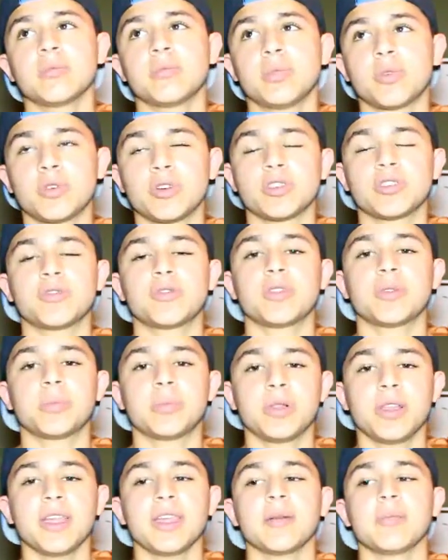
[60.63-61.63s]
boards for
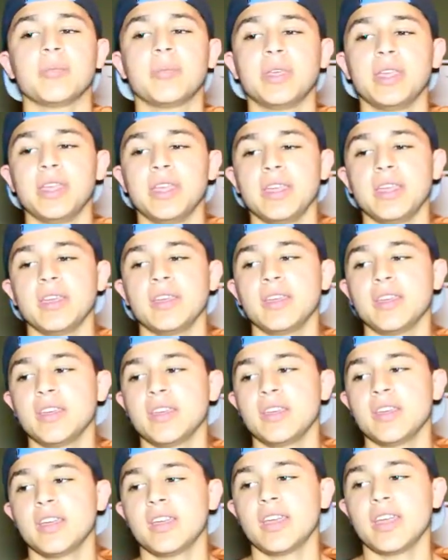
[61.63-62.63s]
Plan B,
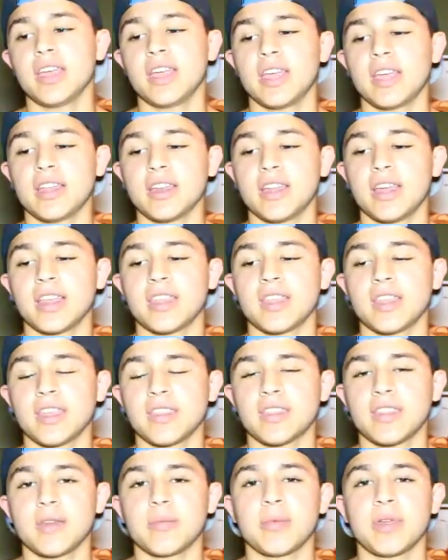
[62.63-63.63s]
and I
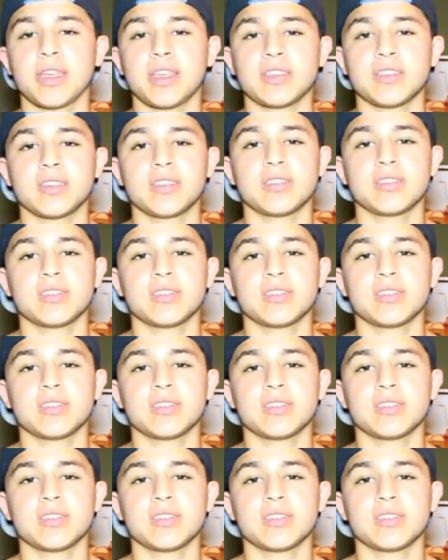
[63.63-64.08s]
think they make